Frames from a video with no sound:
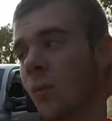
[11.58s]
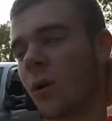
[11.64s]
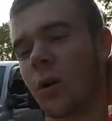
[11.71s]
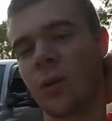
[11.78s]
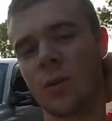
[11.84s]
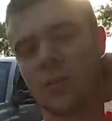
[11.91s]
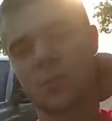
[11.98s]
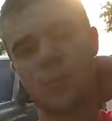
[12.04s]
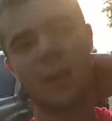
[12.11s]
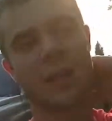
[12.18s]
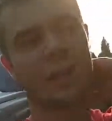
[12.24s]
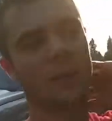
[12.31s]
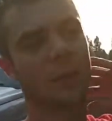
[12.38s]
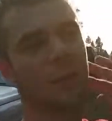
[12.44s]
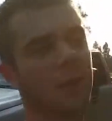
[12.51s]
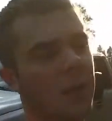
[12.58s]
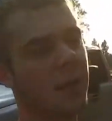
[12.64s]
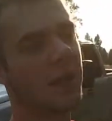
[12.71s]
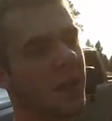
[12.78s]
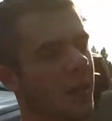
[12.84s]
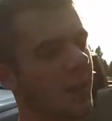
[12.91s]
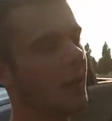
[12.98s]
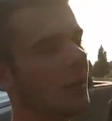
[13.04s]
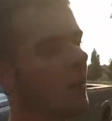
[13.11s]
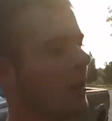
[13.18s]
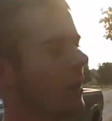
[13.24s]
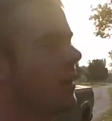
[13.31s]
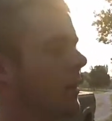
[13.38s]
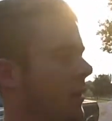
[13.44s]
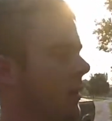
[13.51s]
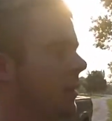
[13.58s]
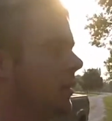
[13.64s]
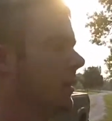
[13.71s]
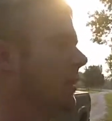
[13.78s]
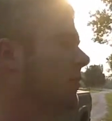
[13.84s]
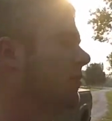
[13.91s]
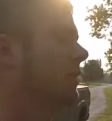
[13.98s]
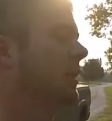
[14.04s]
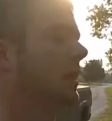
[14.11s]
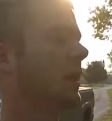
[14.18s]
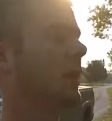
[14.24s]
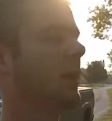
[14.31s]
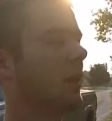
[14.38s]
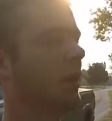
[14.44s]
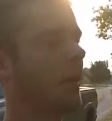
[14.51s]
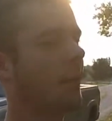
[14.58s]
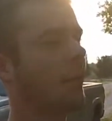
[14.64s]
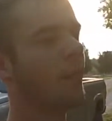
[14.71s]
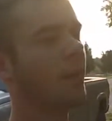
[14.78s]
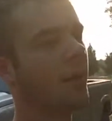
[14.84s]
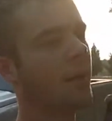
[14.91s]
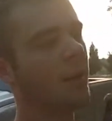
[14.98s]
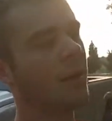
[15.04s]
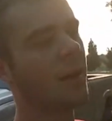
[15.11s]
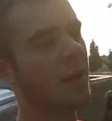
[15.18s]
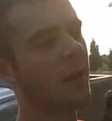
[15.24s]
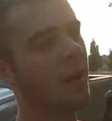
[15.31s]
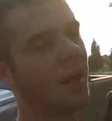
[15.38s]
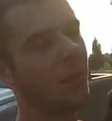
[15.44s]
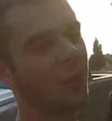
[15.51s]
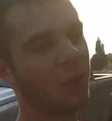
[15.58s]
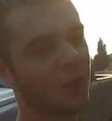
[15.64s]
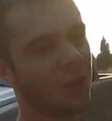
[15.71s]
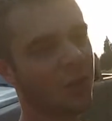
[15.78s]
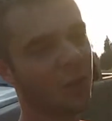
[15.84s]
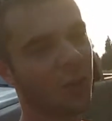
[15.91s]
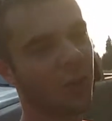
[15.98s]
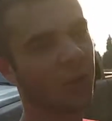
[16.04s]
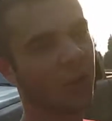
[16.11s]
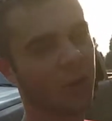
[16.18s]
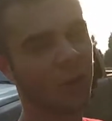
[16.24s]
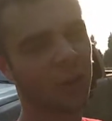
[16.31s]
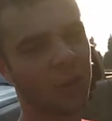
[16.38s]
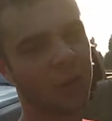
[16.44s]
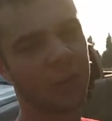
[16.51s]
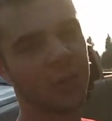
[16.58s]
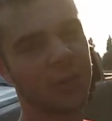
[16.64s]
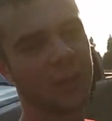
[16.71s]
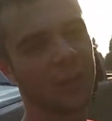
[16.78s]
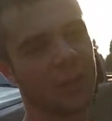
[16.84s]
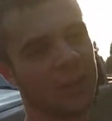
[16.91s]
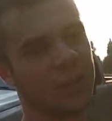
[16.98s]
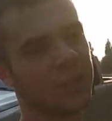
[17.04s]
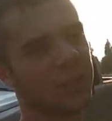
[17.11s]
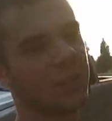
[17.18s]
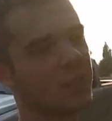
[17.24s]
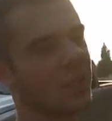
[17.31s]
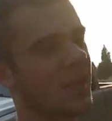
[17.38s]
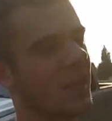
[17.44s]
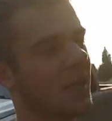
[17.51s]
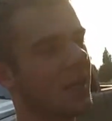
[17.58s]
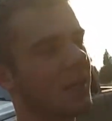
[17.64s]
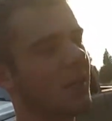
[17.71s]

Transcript: one of those mainly being lifting it. Um, I'm going to throw a little clip in here in just a sec.